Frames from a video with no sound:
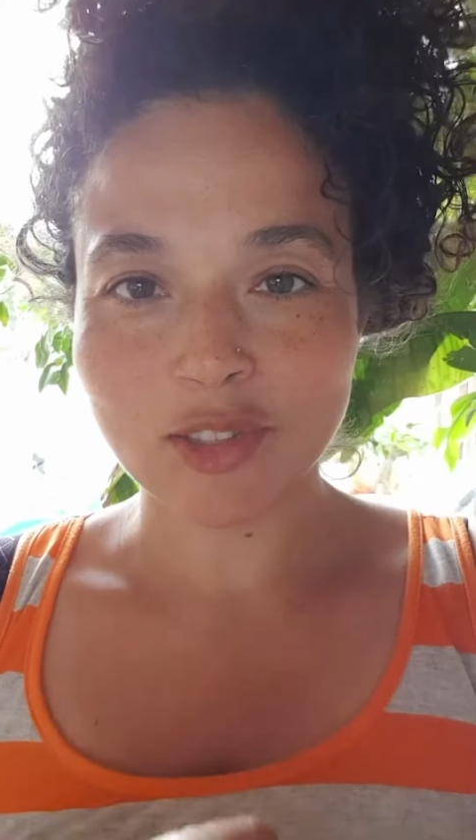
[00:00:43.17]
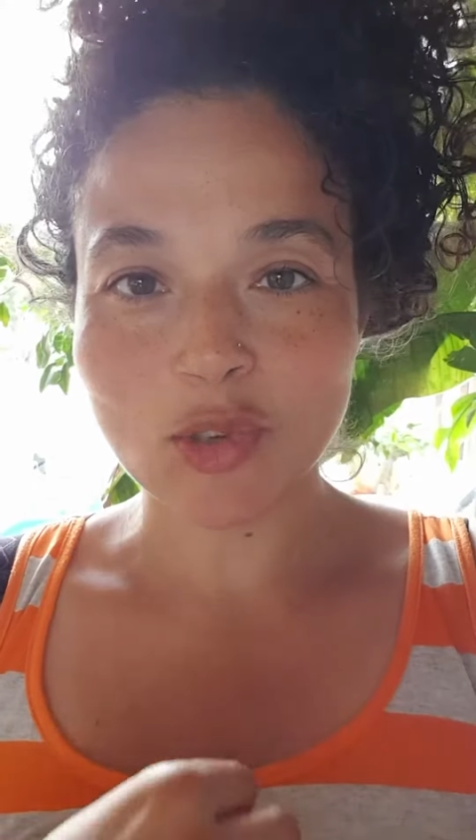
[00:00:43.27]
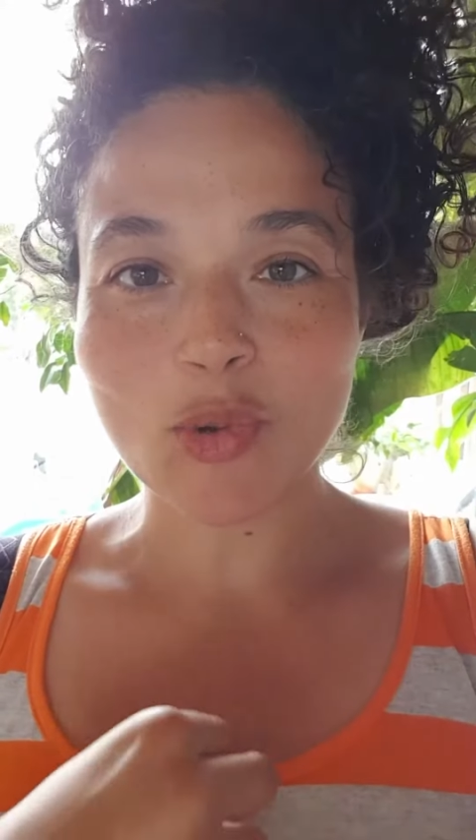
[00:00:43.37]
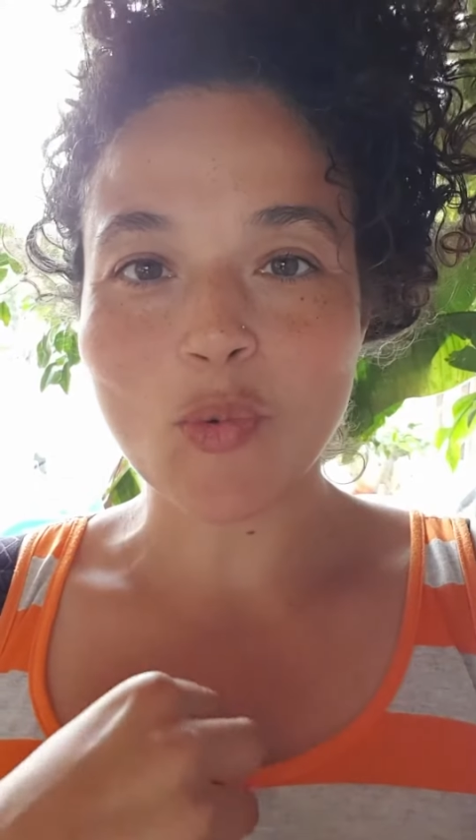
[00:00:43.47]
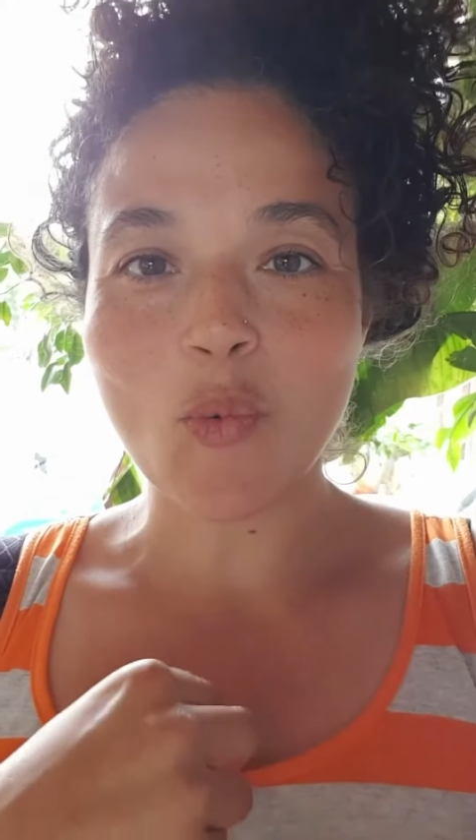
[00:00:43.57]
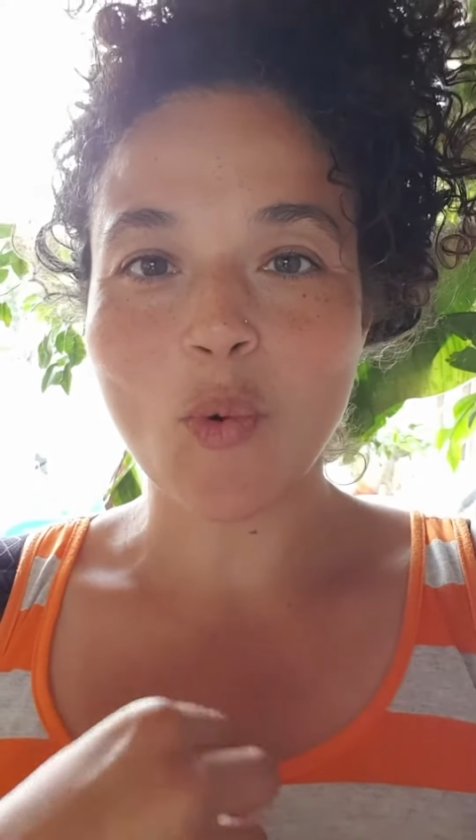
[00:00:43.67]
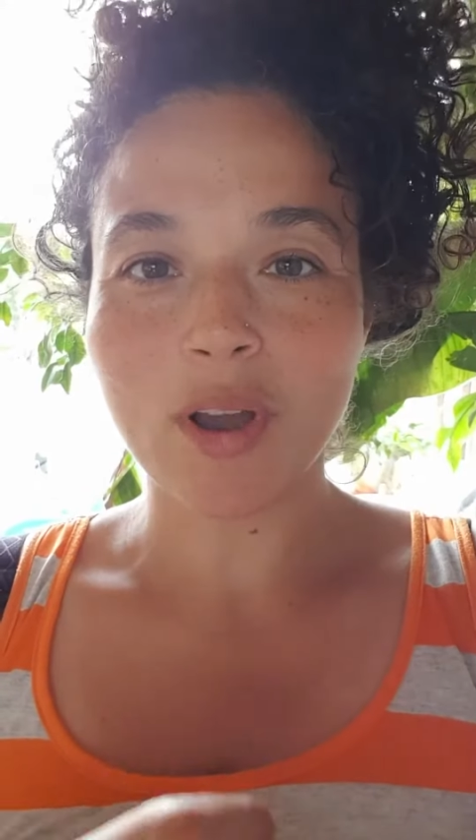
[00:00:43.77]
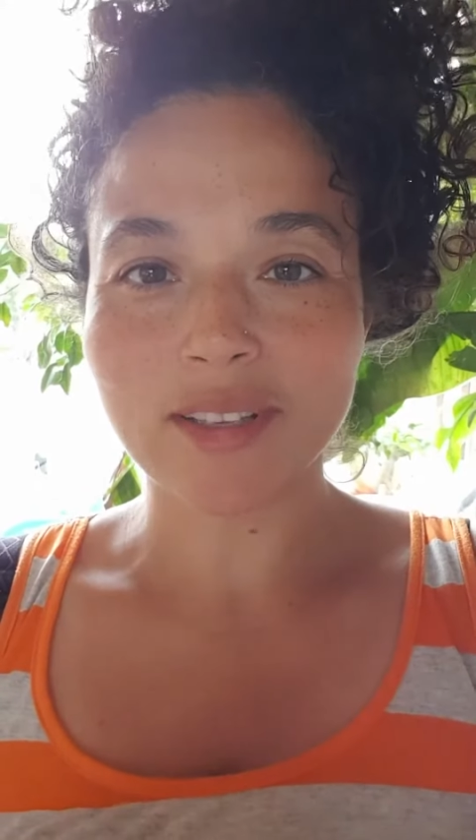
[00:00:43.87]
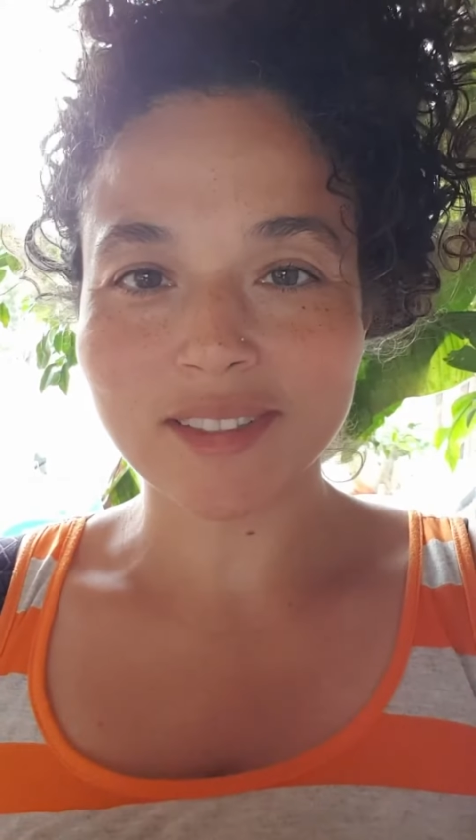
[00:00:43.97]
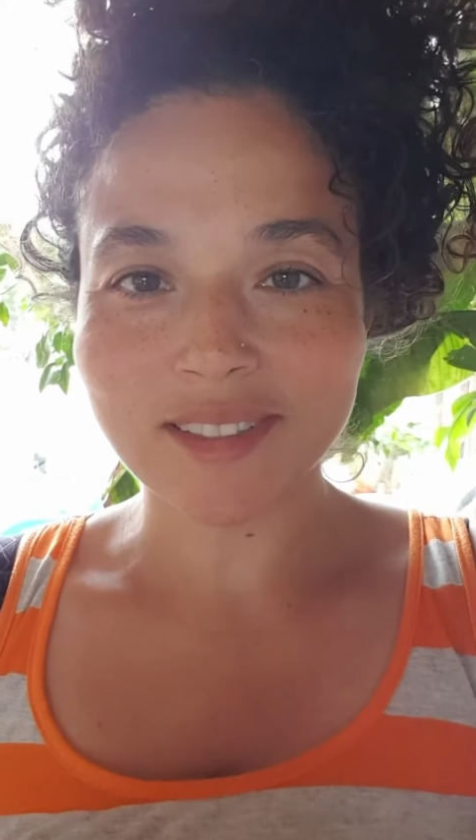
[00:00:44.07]
to
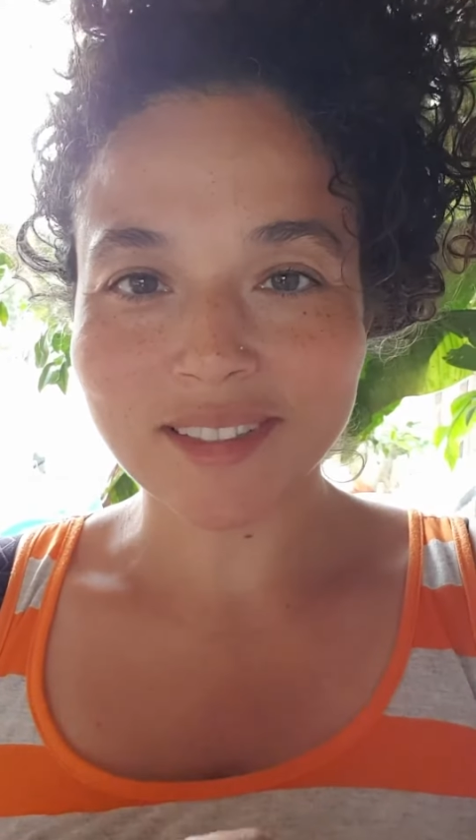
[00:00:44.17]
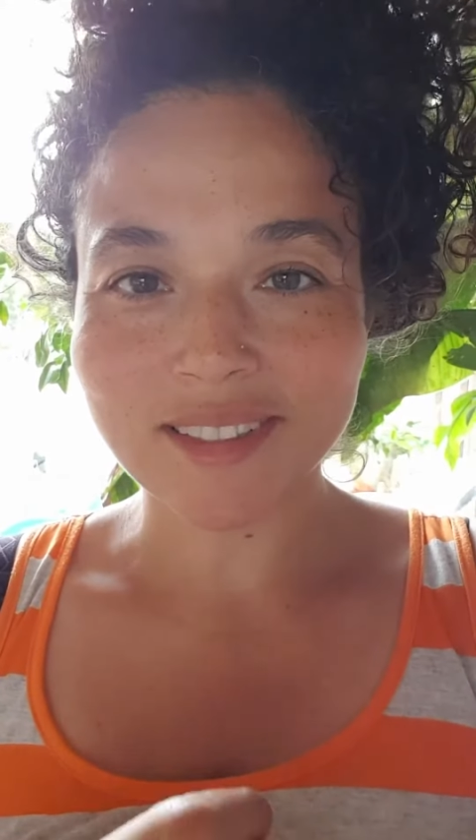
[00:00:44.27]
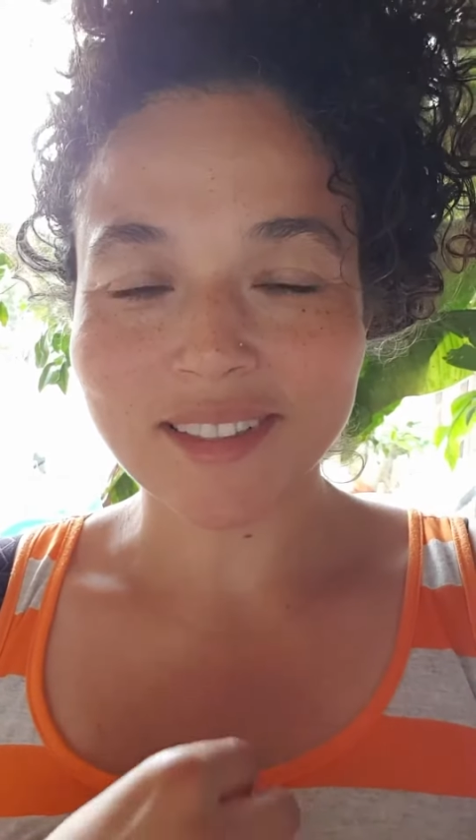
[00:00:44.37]
what